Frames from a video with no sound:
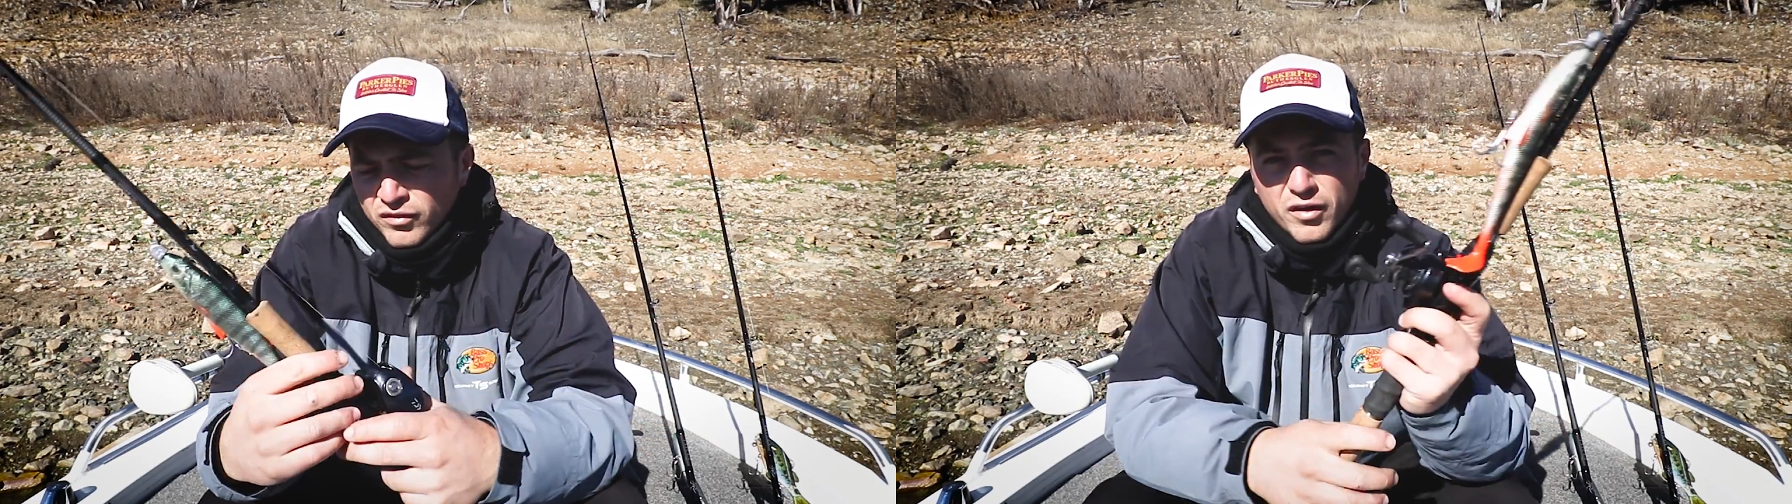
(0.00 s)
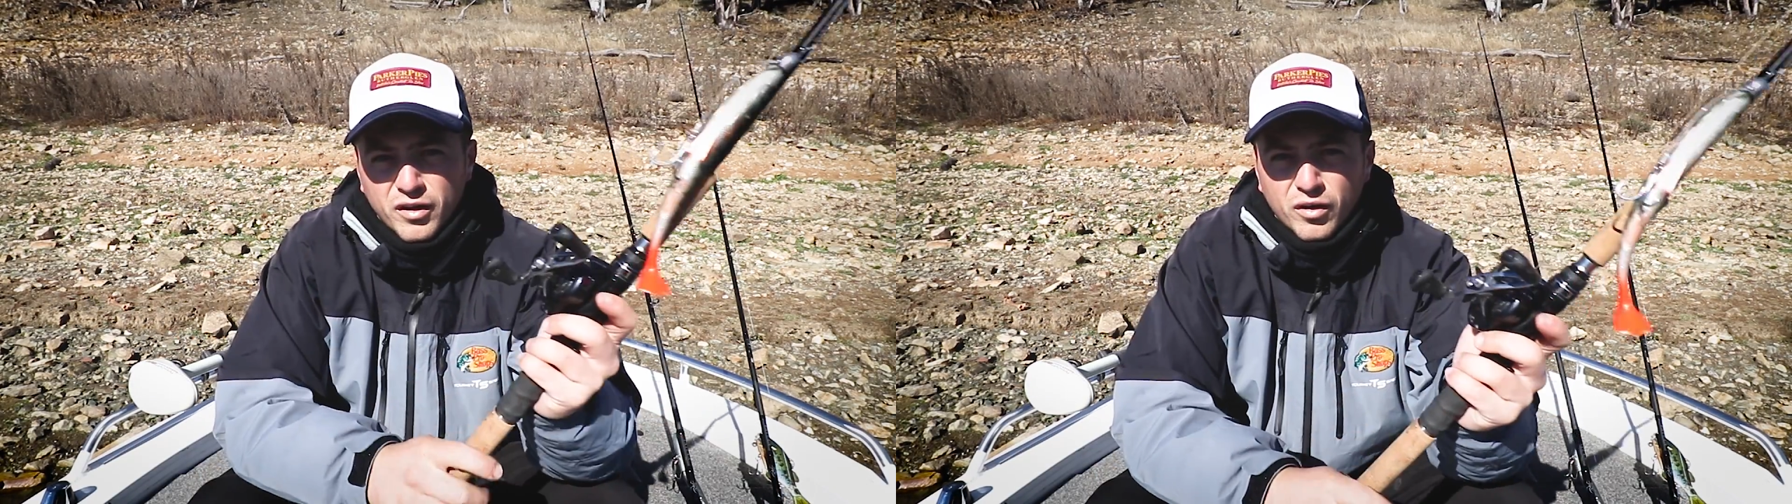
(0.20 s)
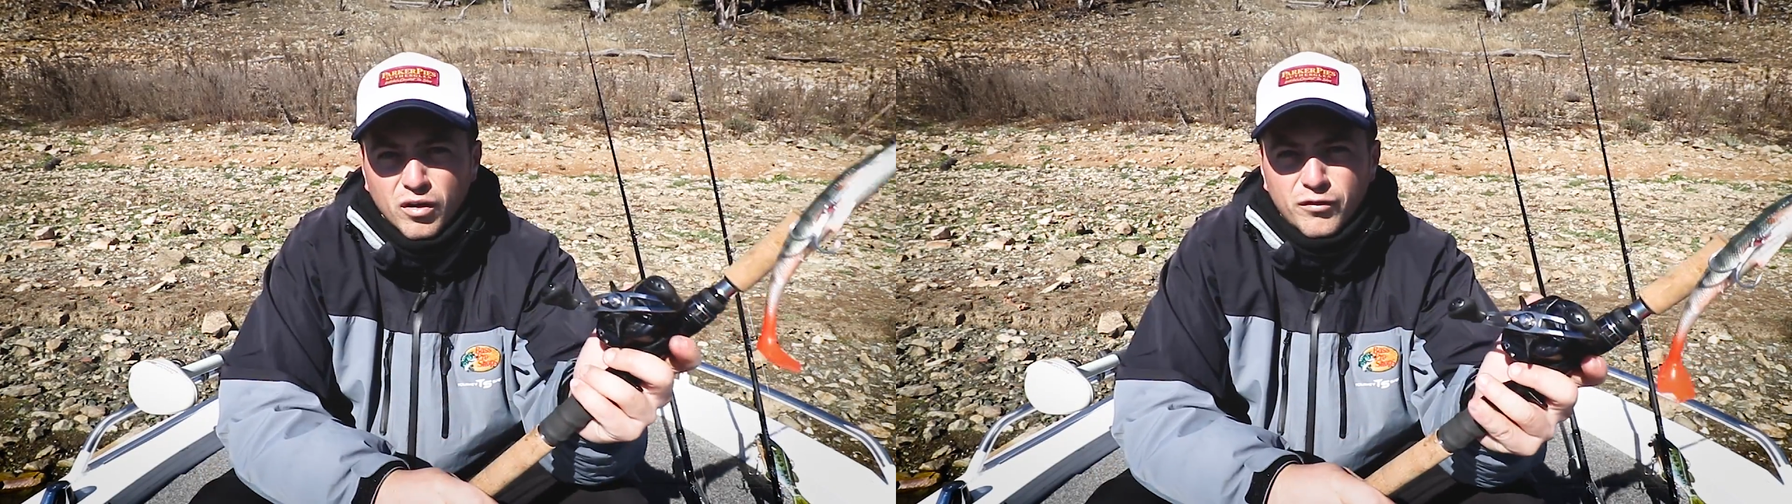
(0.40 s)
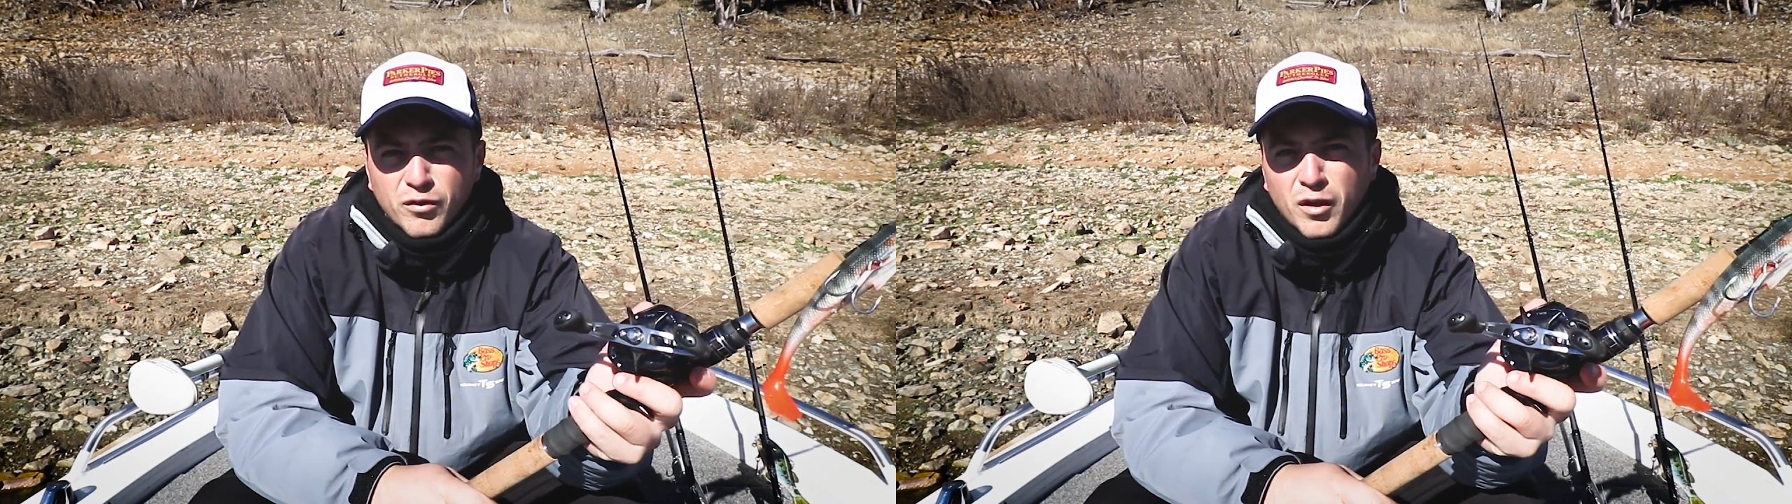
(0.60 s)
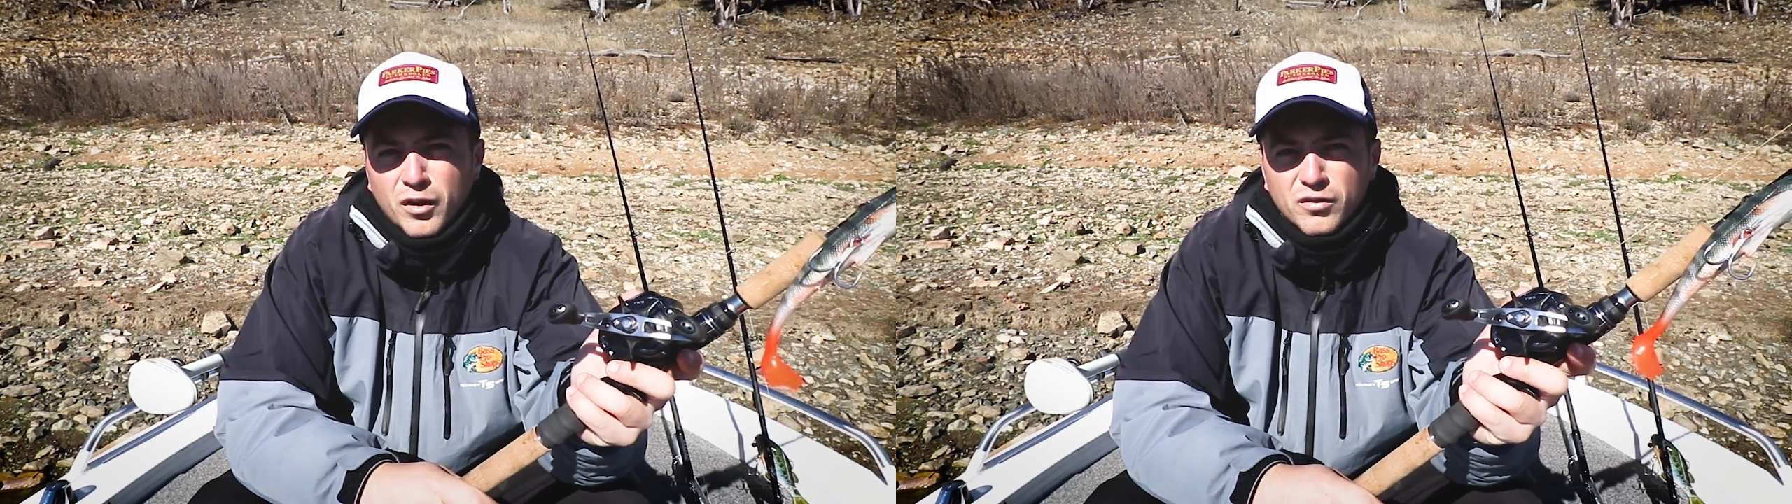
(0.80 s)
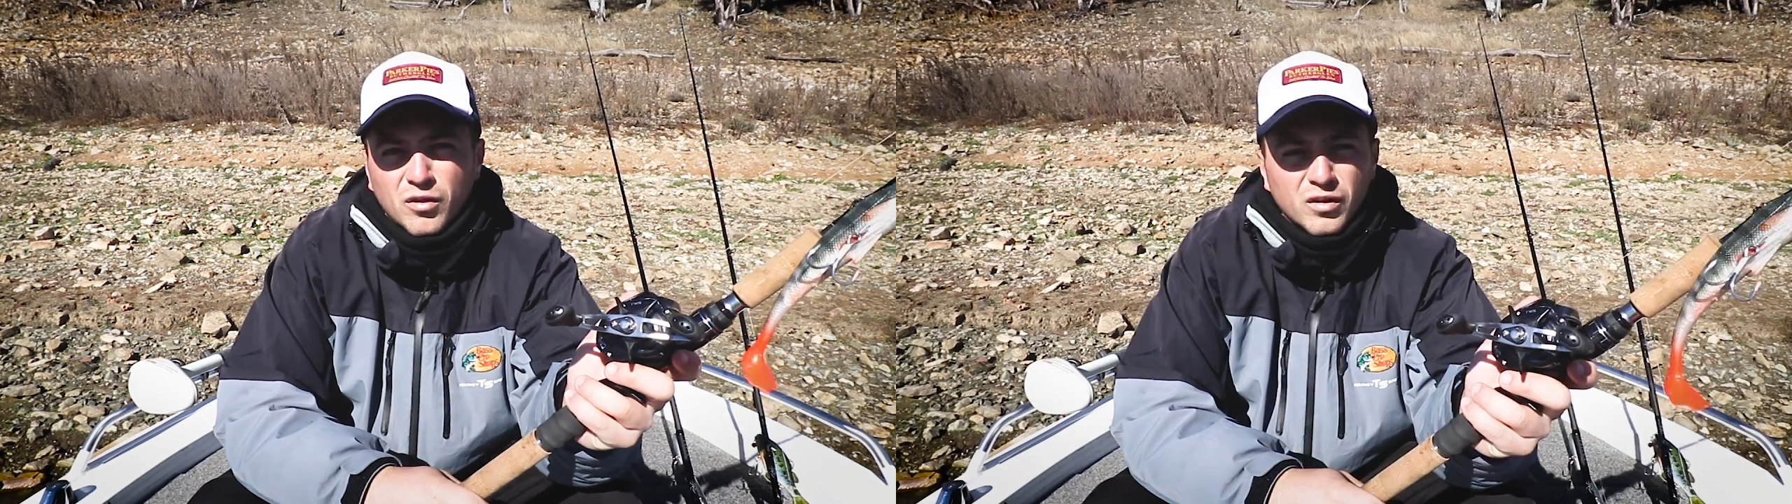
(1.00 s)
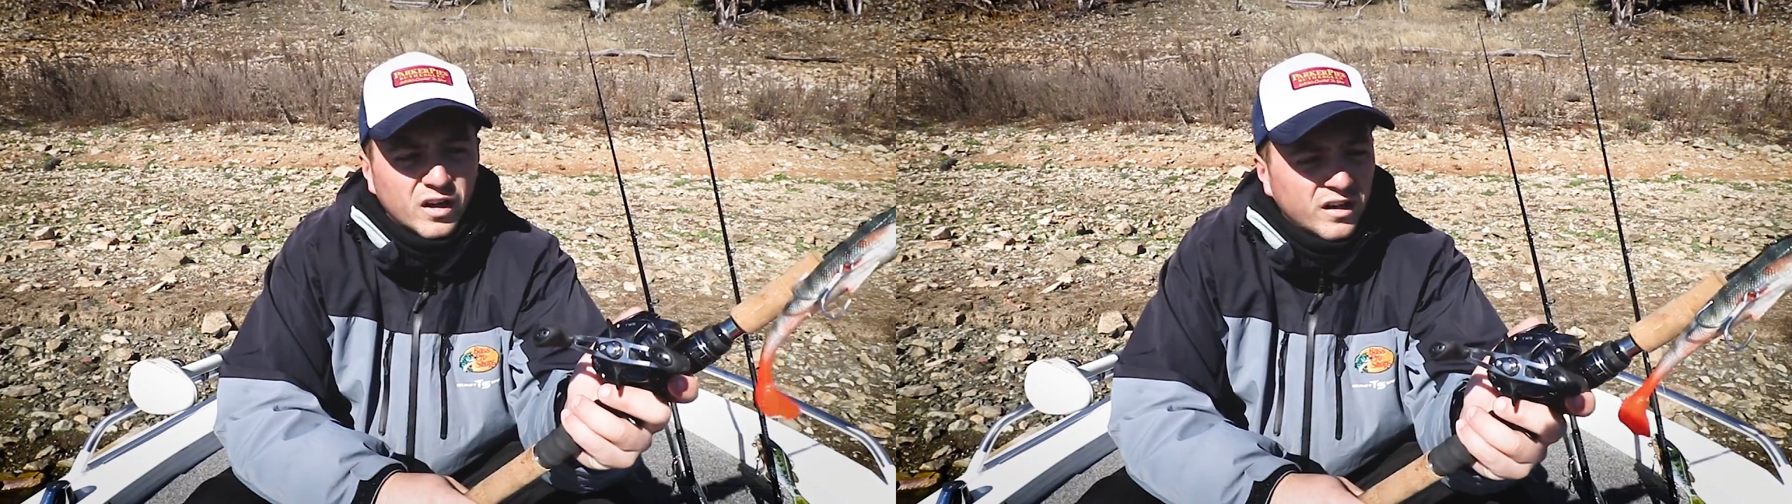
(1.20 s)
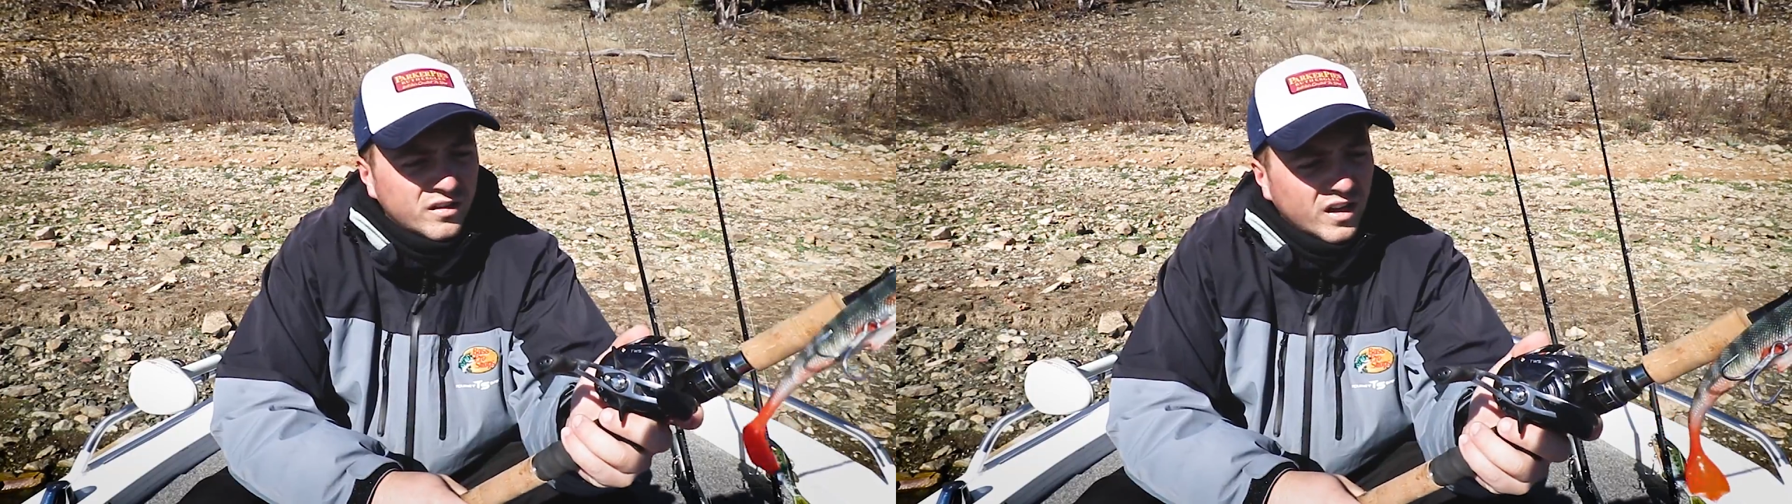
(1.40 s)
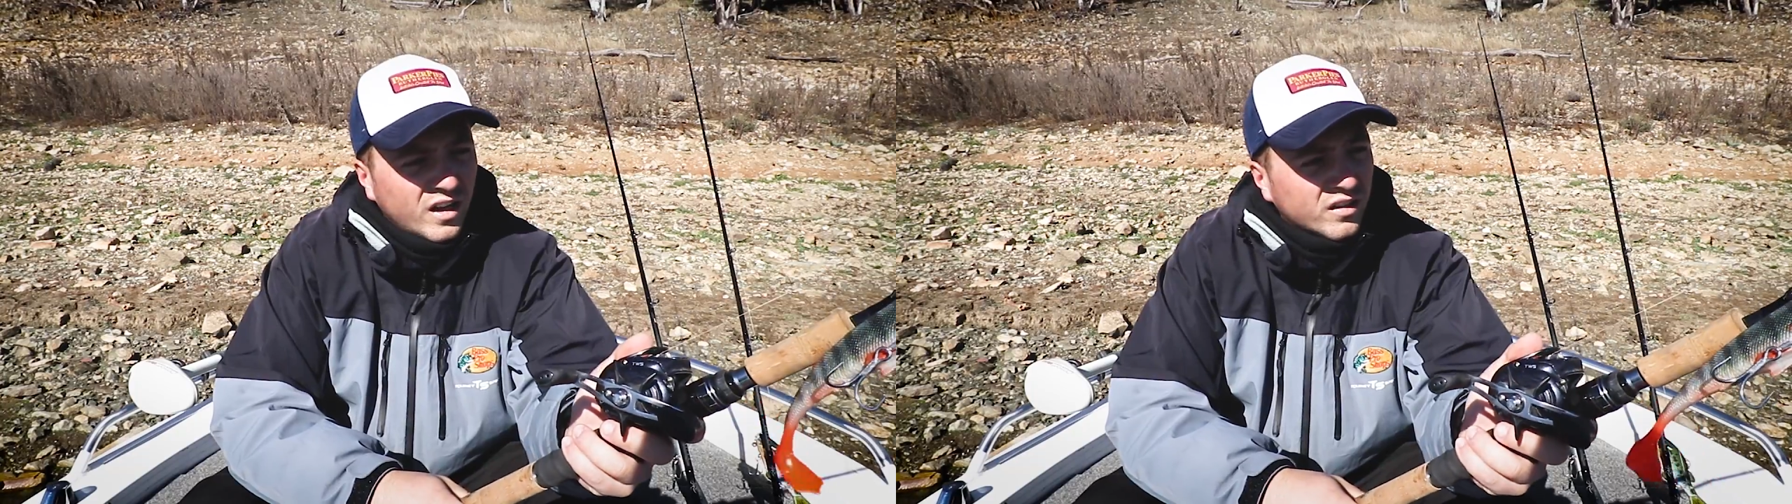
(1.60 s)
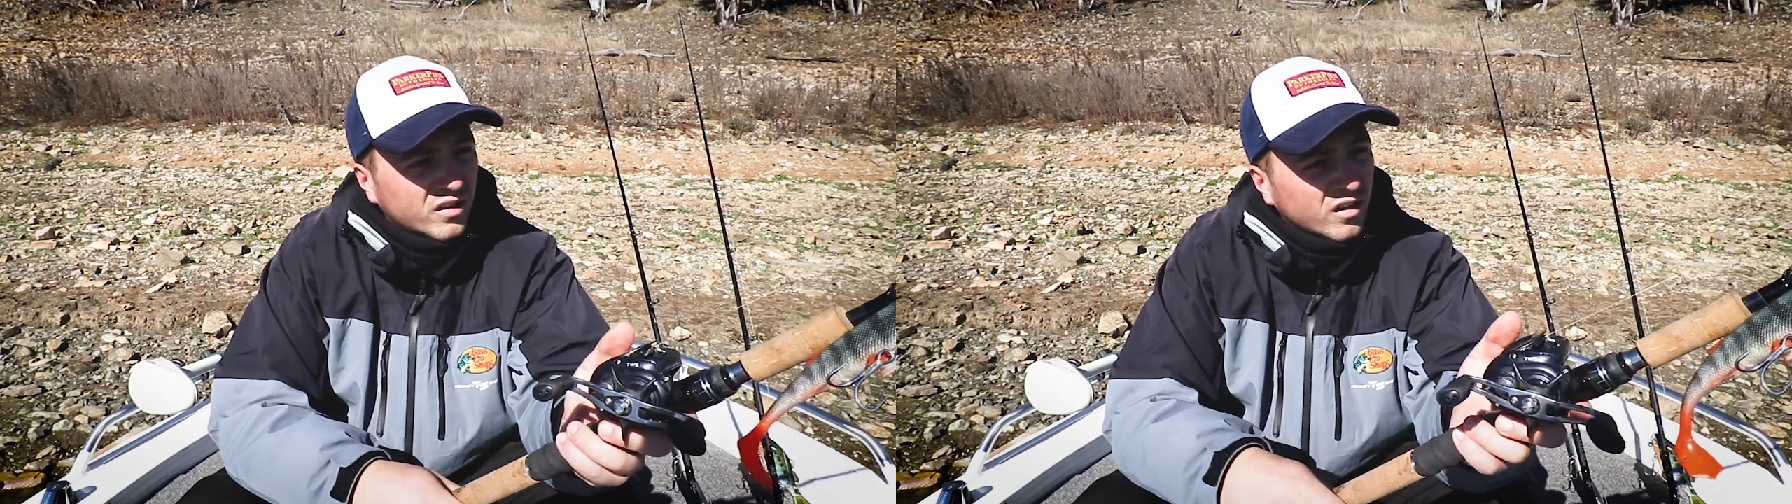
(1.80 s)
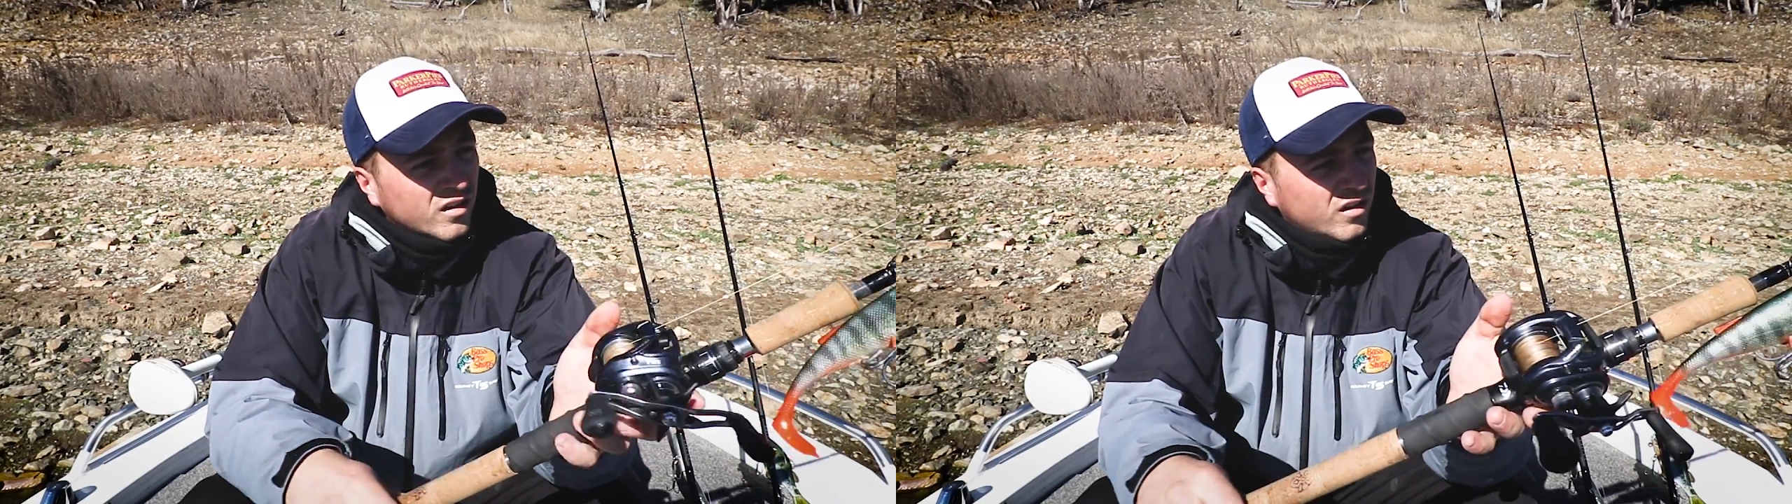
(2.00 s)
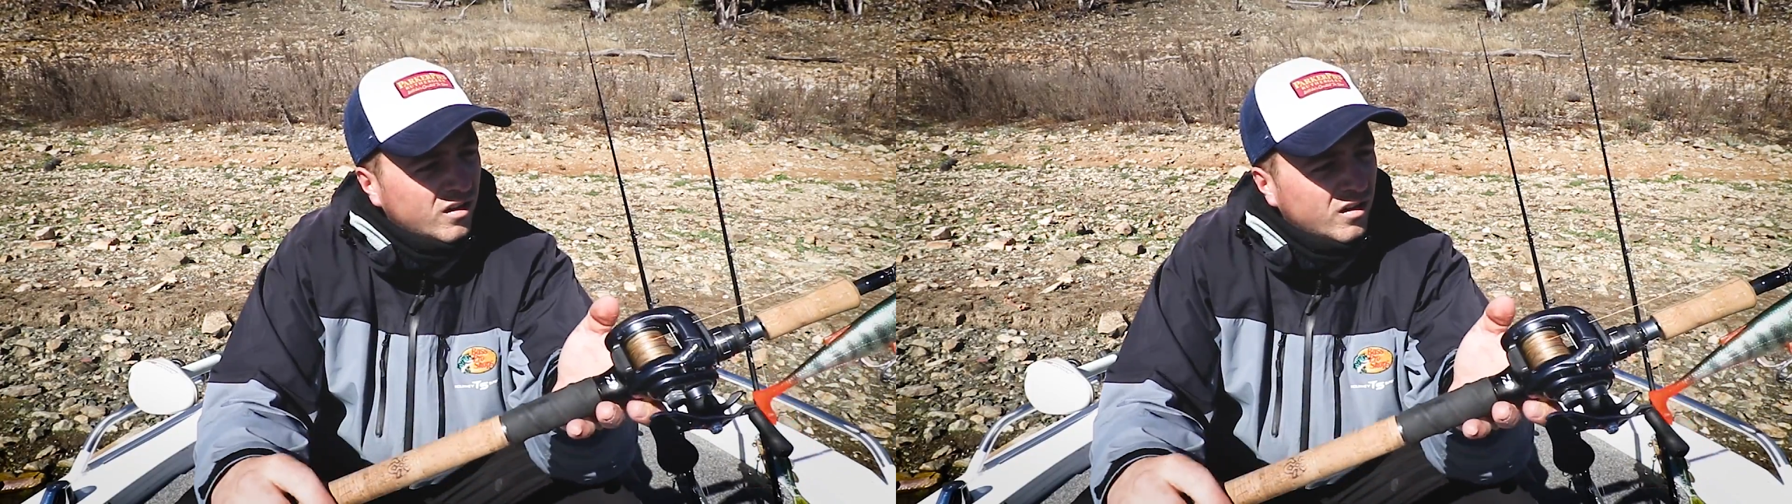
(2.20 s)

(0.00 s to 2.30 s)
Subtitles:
Really good for those long days casting.